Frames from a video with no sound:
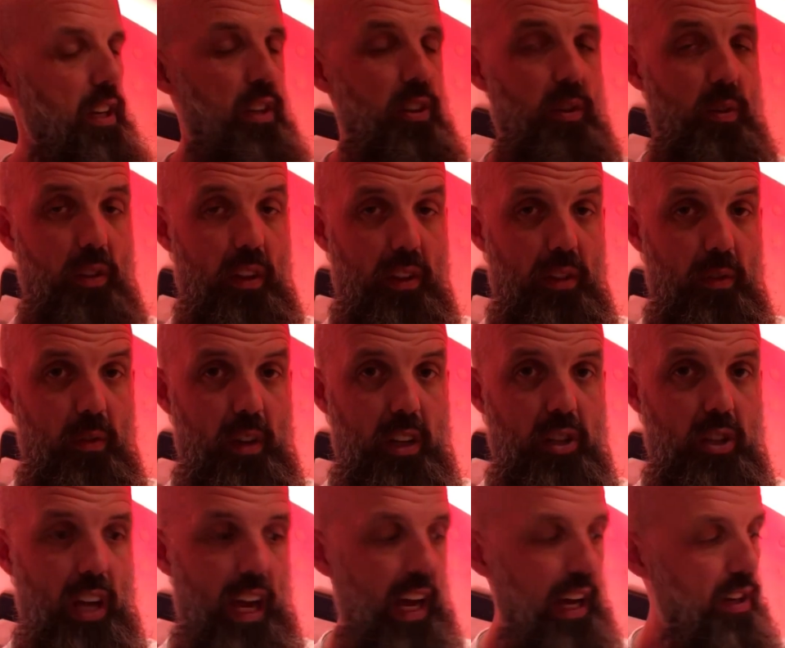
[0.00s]
You do the three
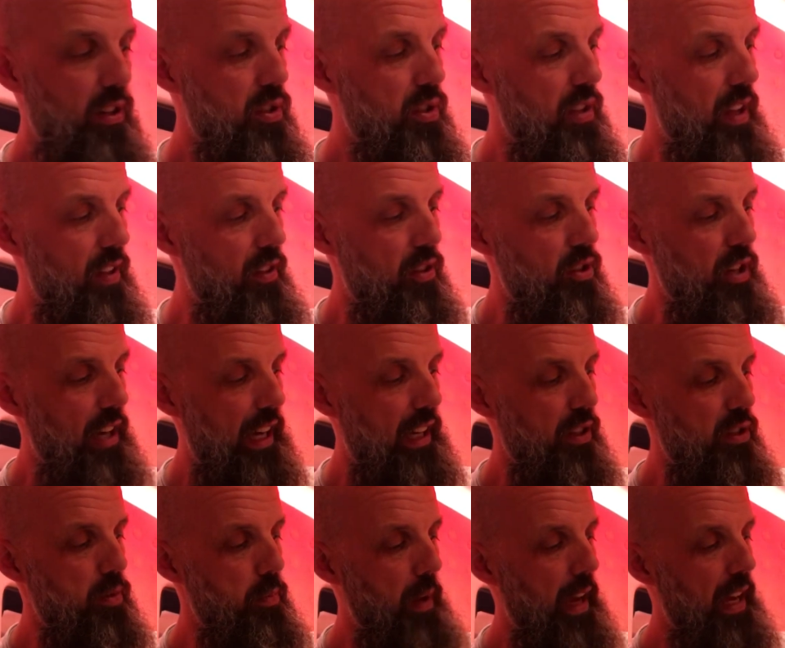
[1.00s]
jacks, then the jack
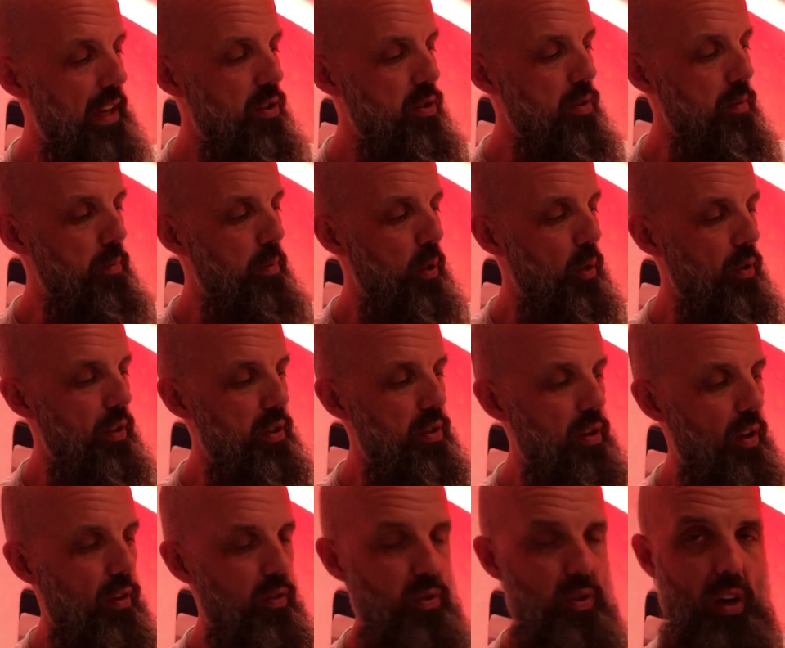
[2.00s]
of spades, and put
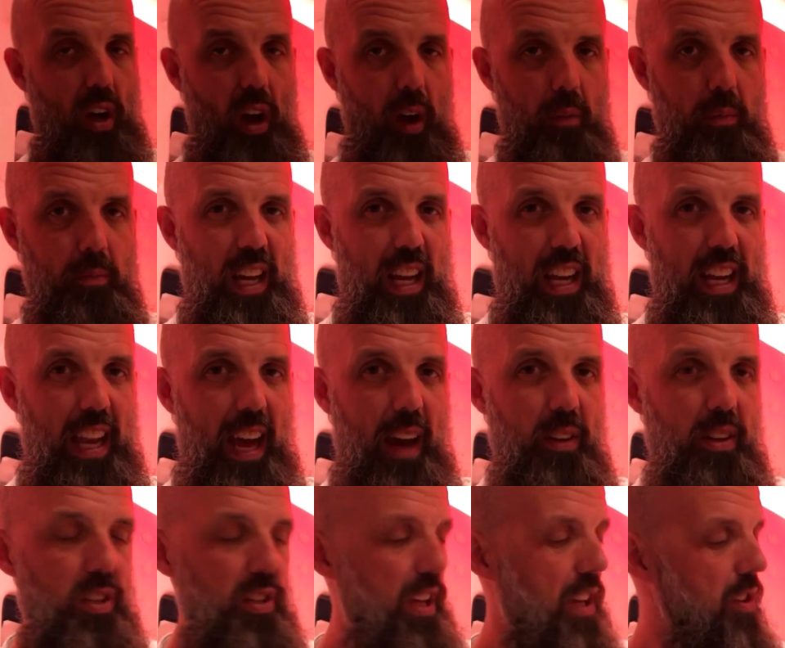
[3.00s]
this on top. Now
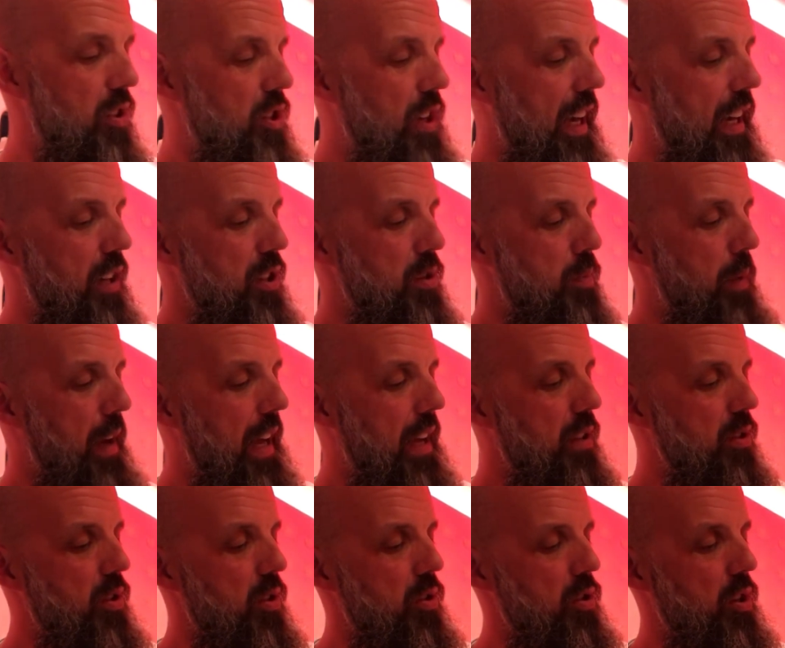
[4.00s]
you take the jack of
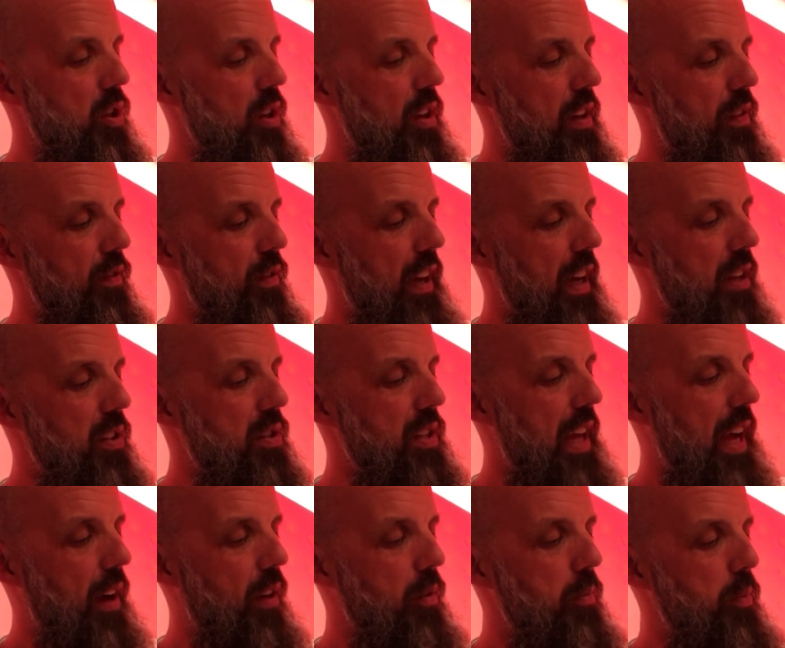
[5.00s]
spades and turn it face
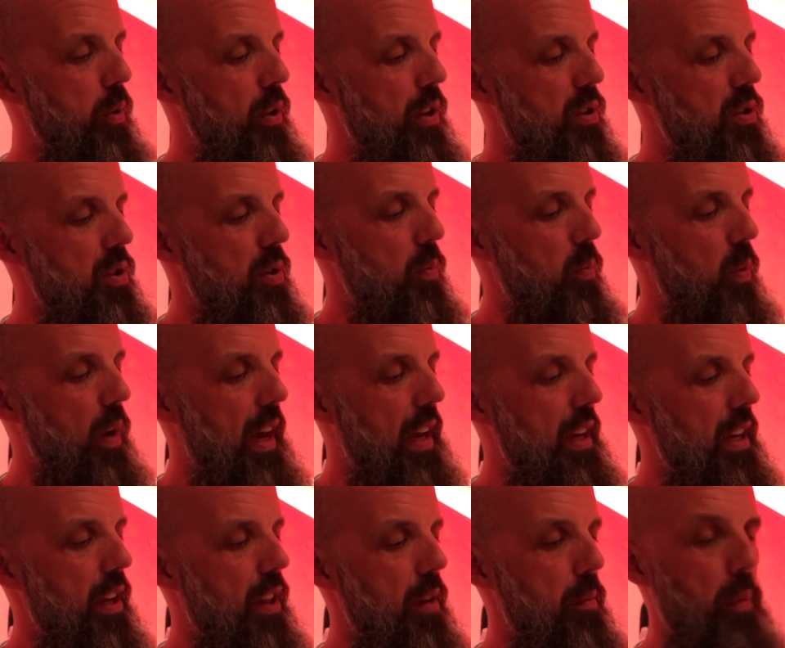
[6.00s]
down and put it somewhere
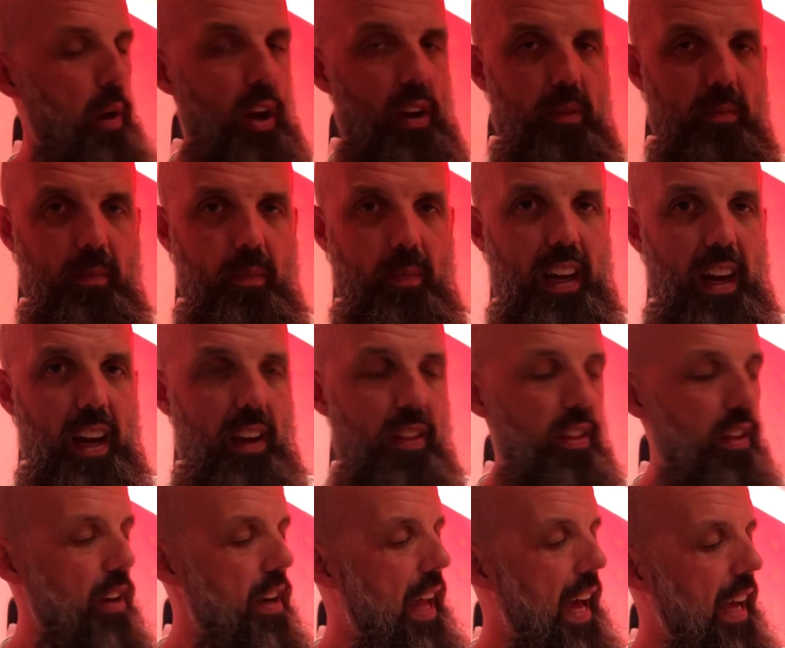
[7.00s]
near the bottom.
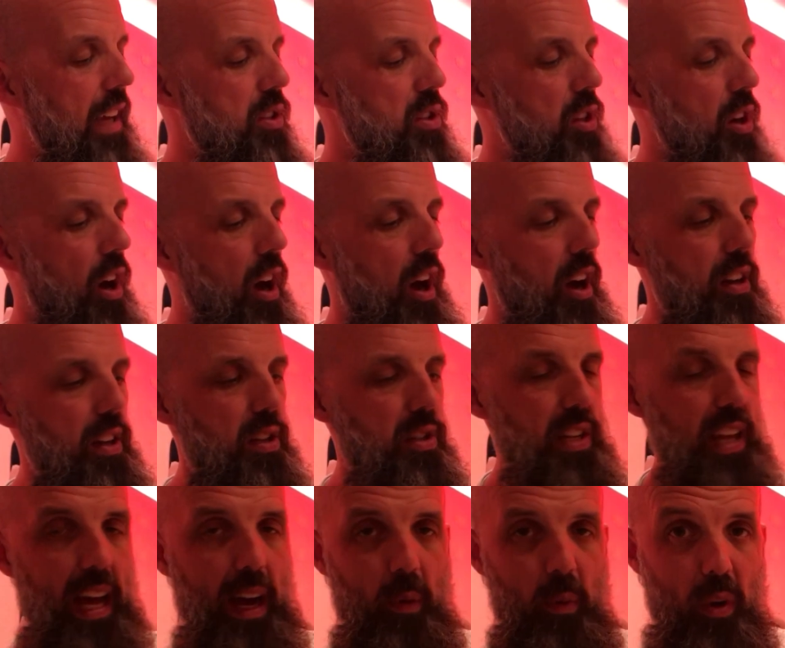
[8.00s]
The next card is
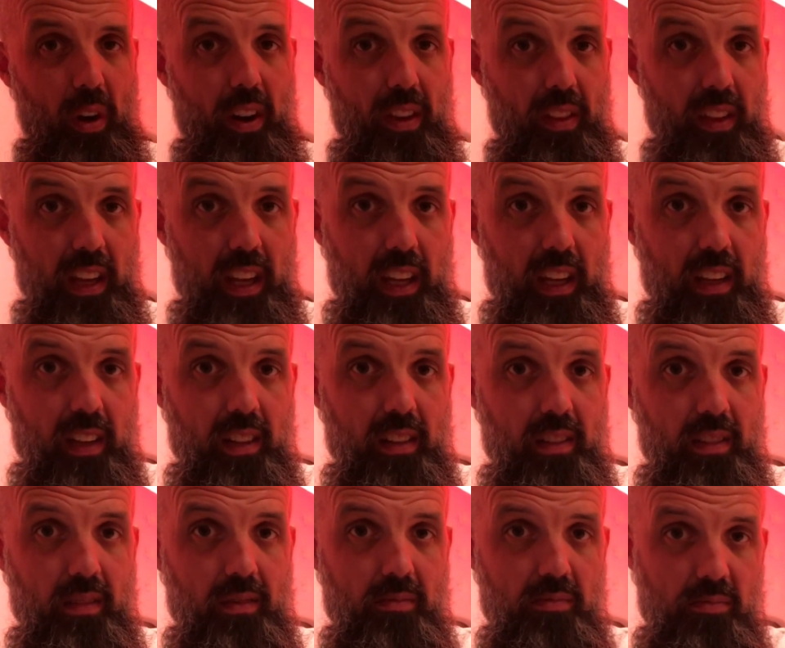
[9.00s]
now one of
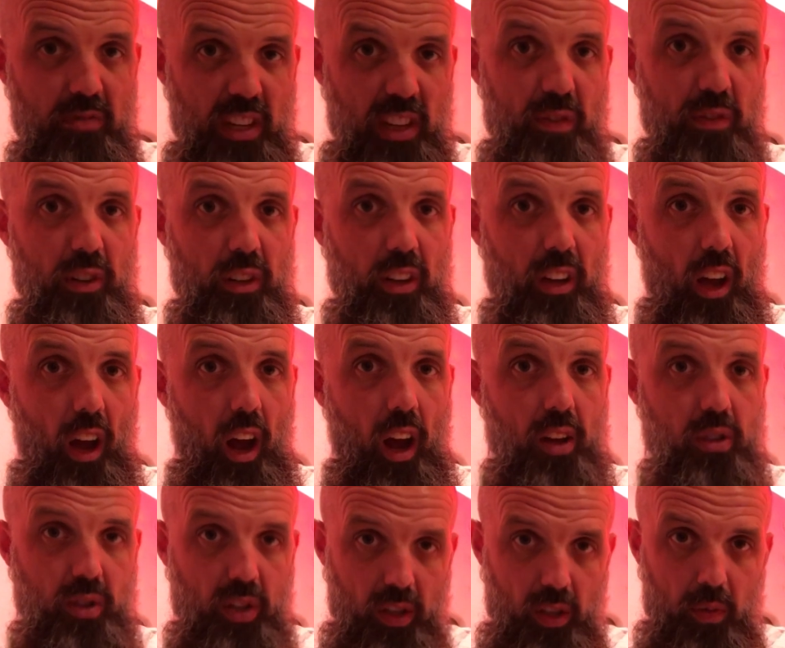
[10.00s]
the different
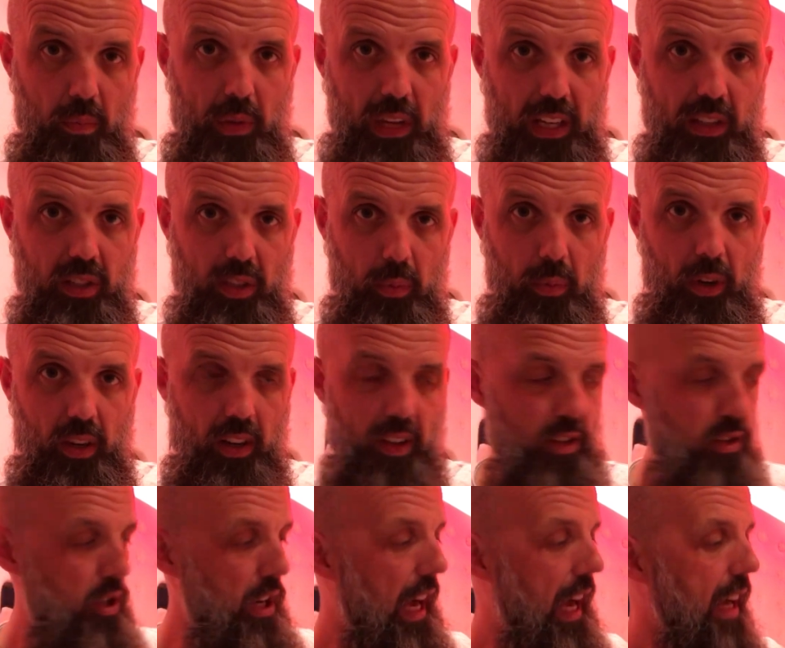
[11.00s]
cards that you picked up under
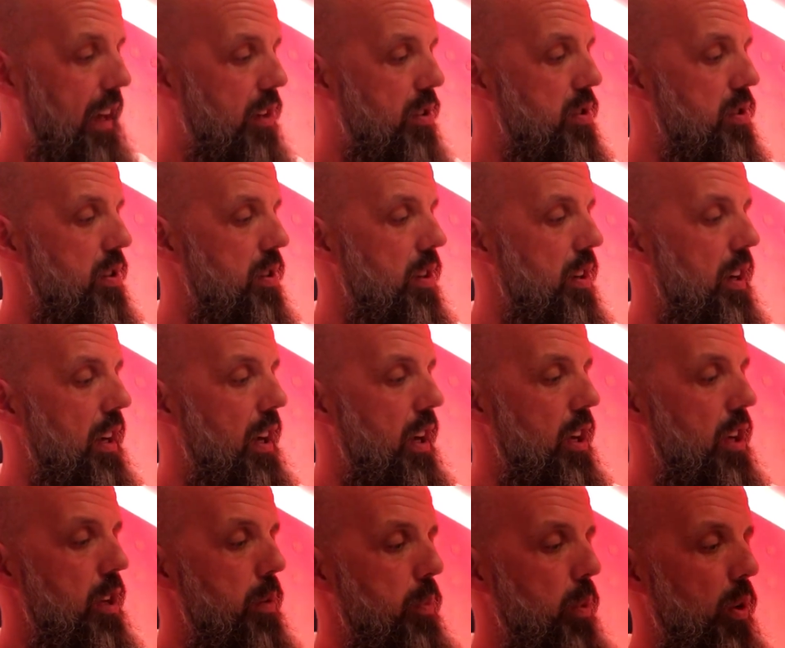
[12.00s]
the jacks.
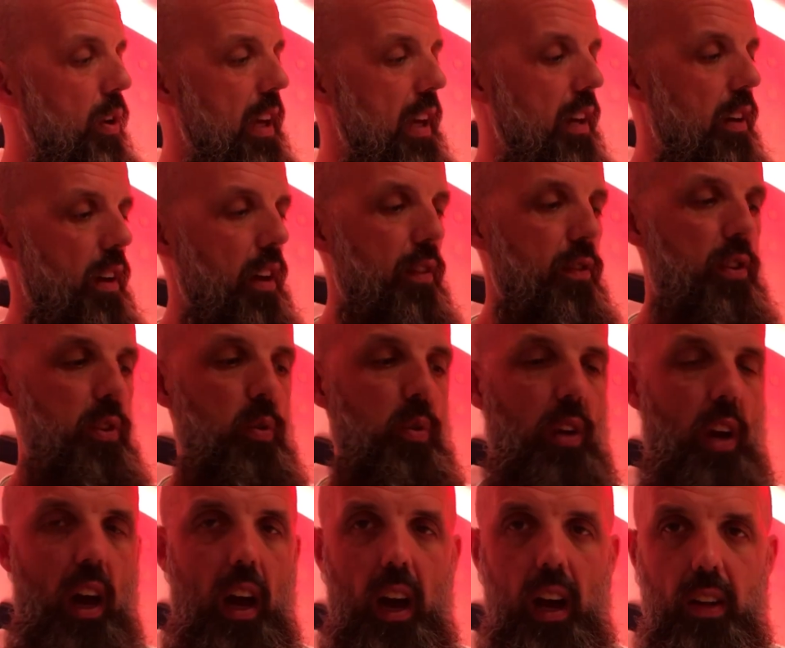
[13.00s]
You put it a
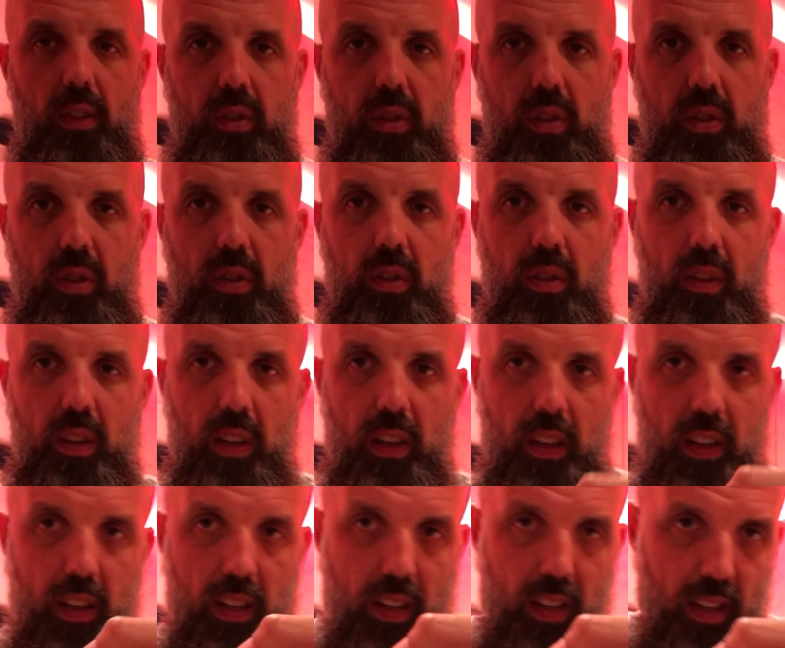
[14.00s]
few cards
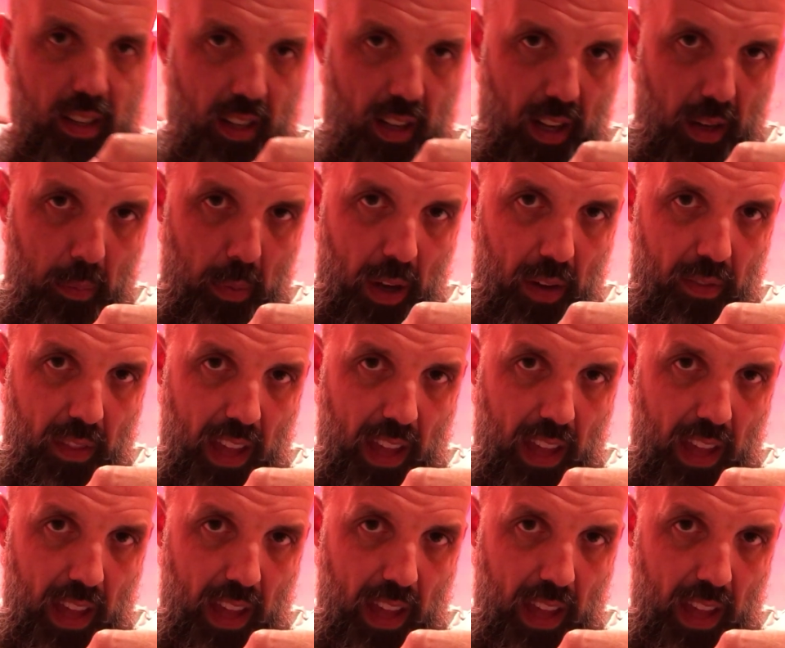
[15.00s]
above